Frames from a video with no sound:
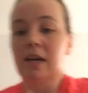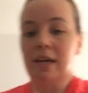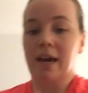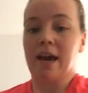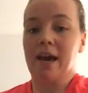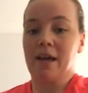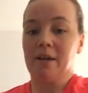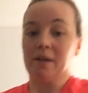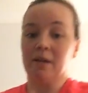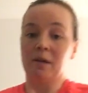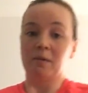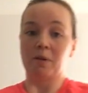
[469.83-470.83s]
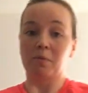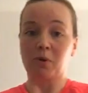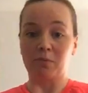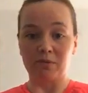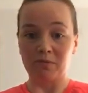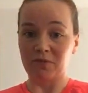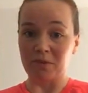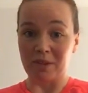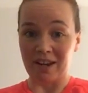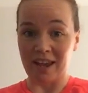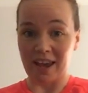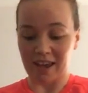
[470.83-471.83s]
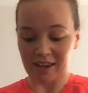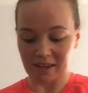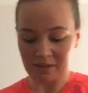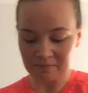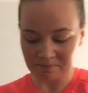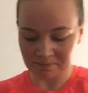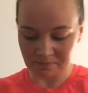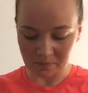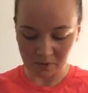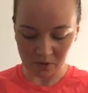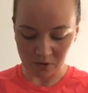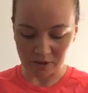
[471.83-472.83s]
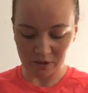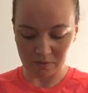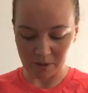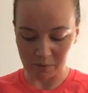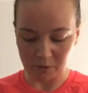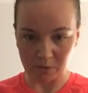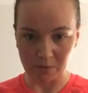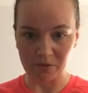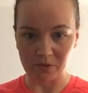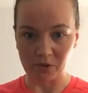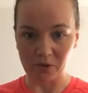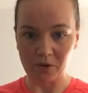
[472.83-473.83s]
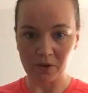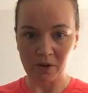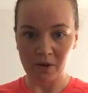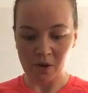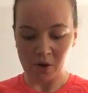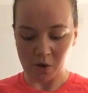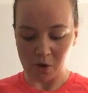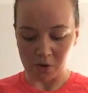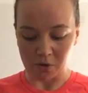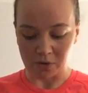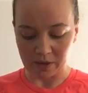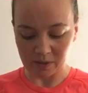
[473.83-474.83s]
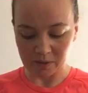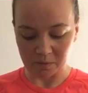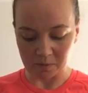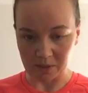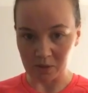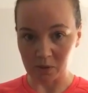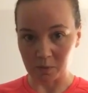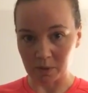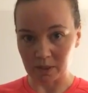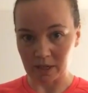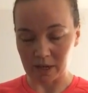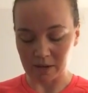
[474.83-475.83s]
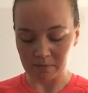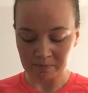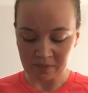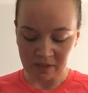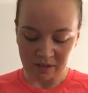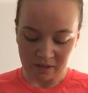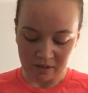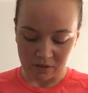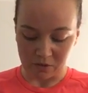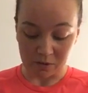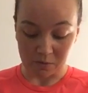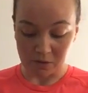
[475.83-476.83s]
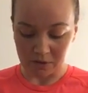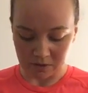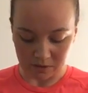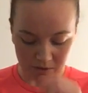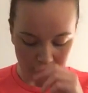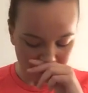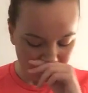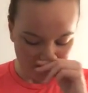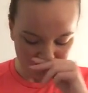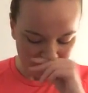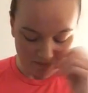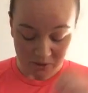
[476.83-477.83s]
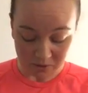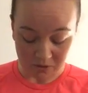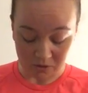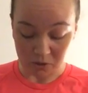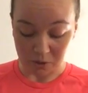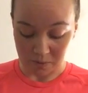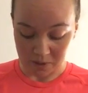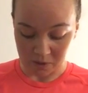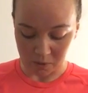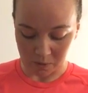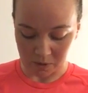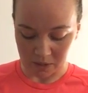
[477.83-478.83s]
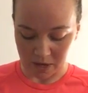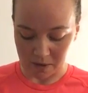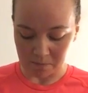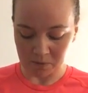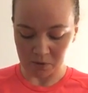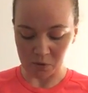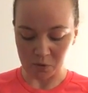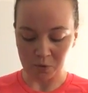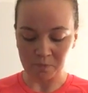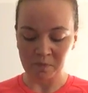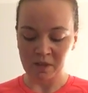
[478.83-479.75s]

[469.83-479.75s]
can be a problem from the neck, or it can be a problem through all this being super tight, all this musculature being super tight. So